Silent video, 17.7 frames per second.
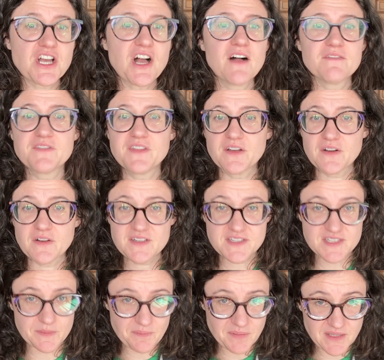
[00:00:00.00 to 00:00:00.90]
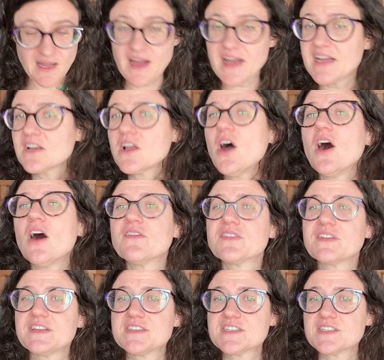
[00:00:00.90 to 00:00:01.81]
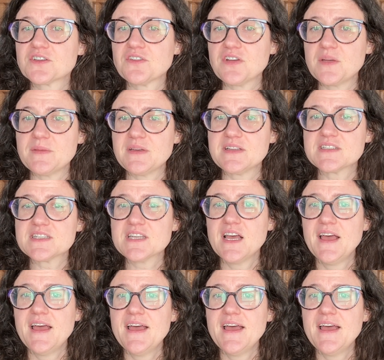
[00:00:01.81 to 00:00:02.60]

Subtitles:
of their supply and confidence agreement